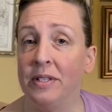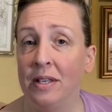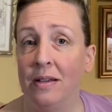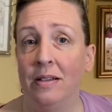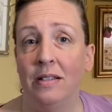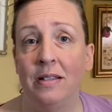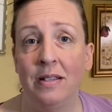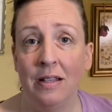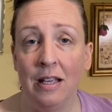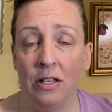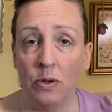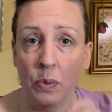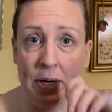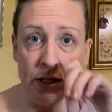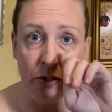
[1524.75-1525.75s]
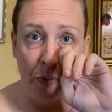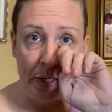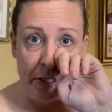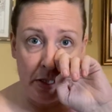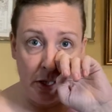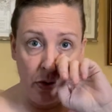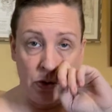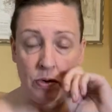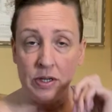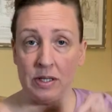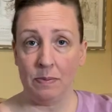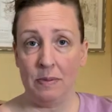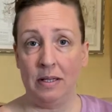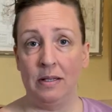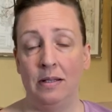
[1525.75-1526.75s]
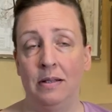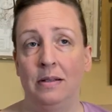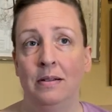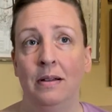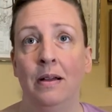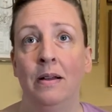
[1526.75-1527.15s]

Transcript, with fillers: the 2022 Christmas